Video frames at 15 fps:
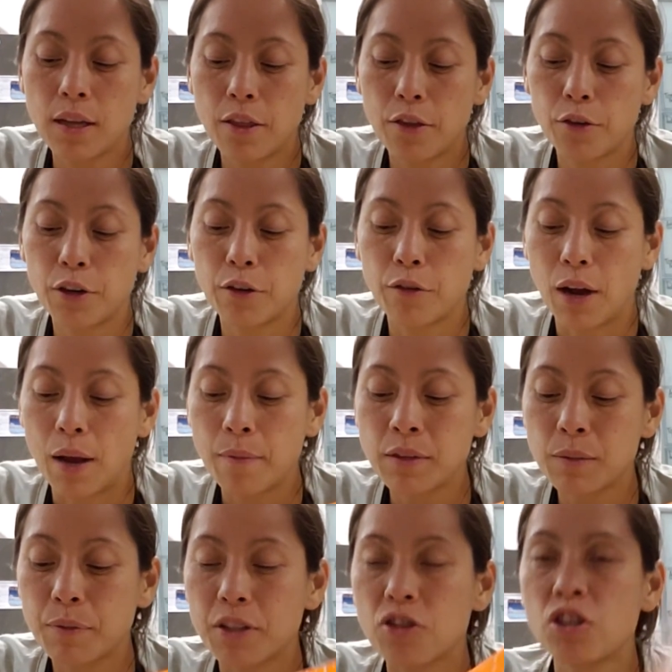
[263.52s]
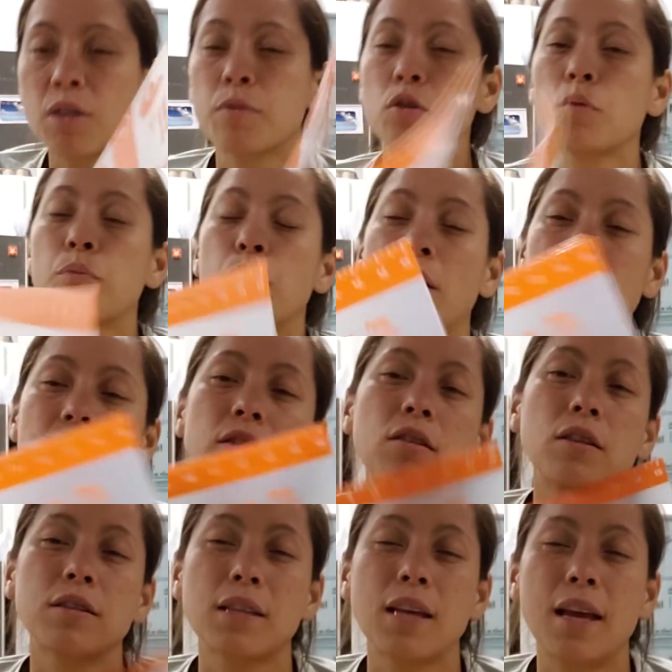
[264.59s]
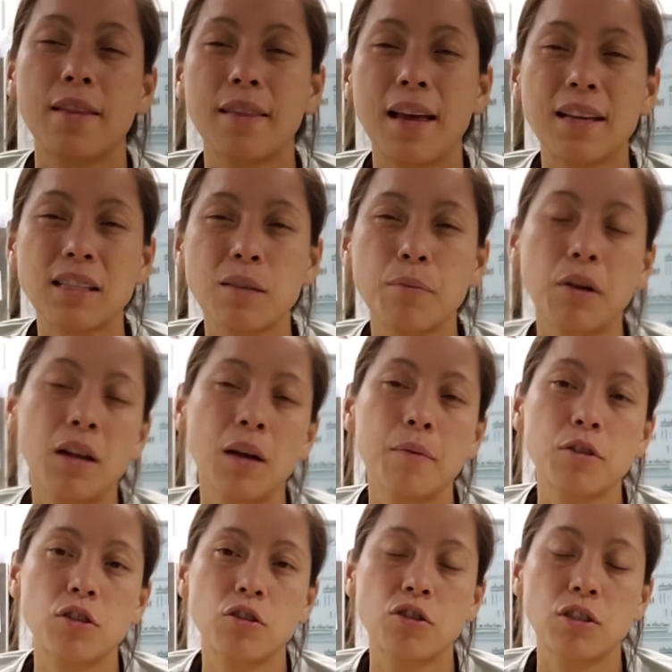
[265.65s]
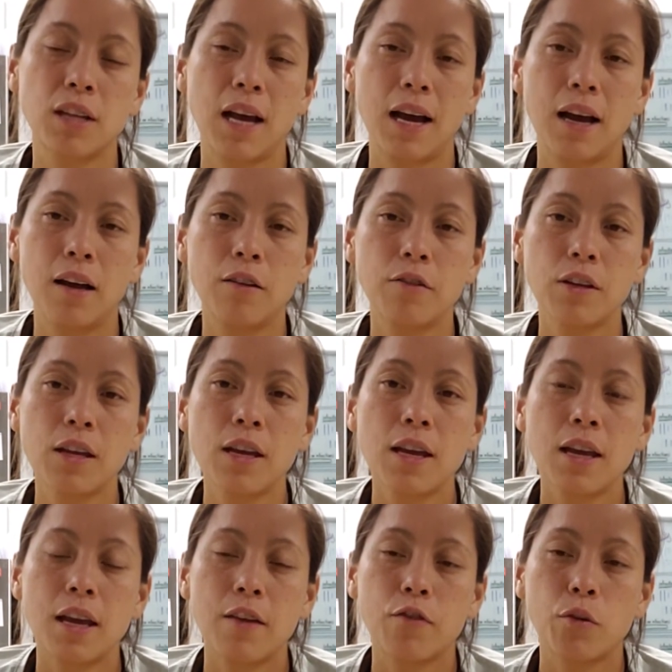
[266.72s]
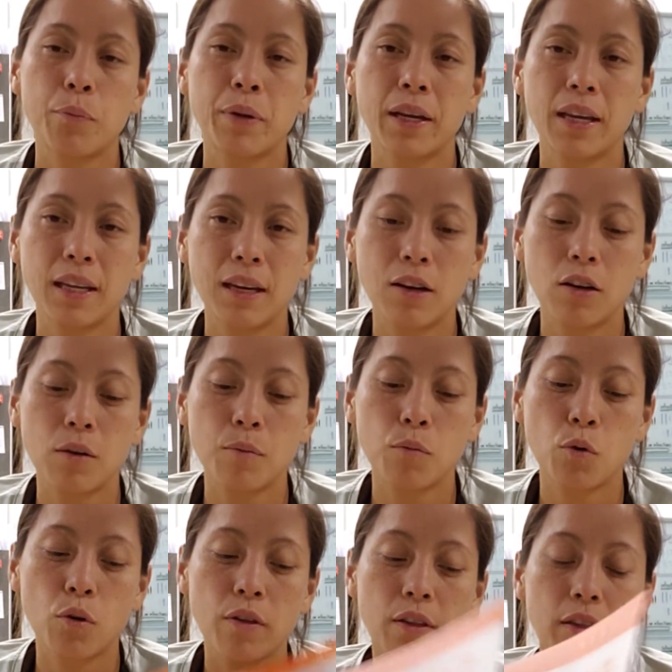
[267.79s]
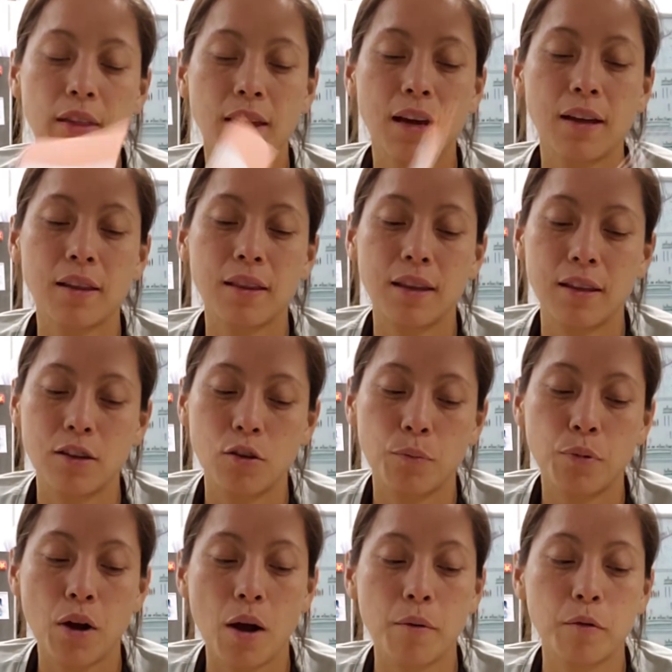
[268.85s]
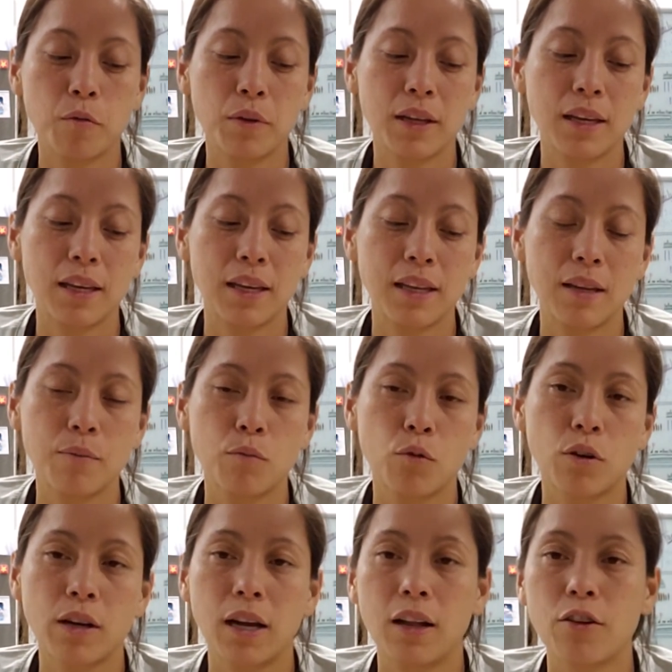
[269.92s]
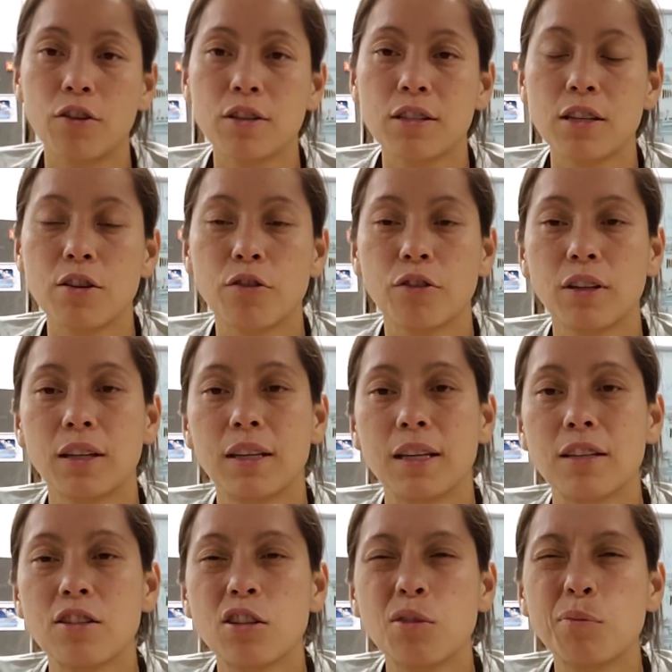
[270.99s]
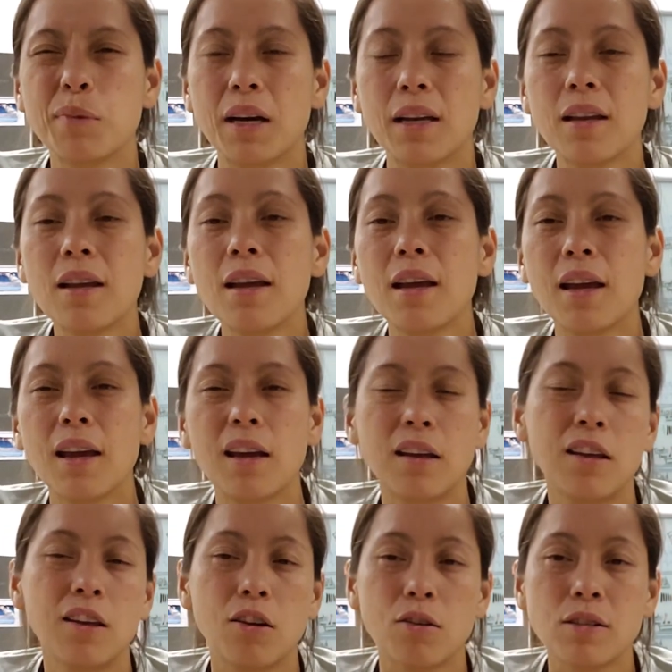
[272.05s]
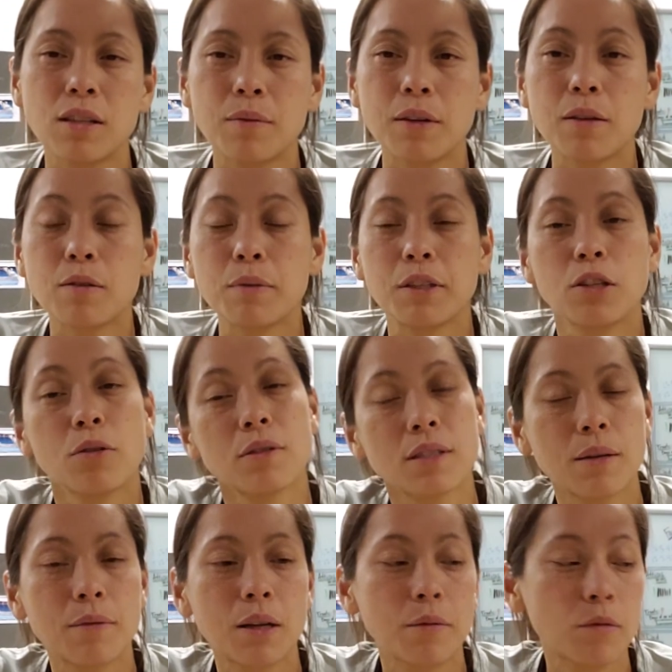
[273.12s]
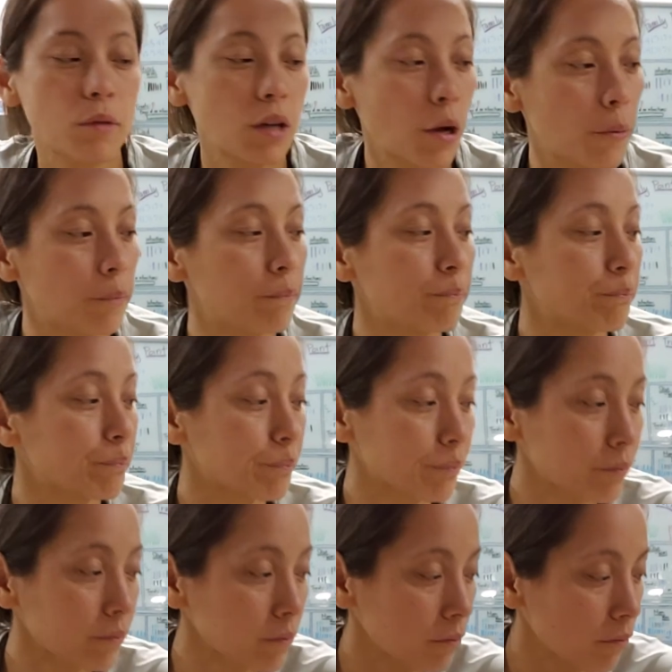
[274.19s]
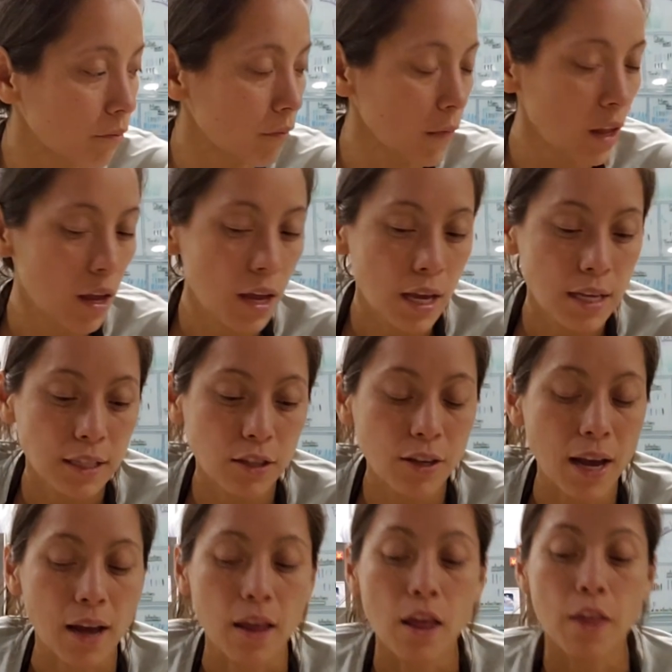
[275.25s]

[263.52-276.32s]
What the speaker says: 30 grams, but chips or pretzels, and that's about how much you should have. If you're pigging out on more than that, then you're probably eating more calories than you really need to. But, sometimes we do and sometimes we don't. So yeah,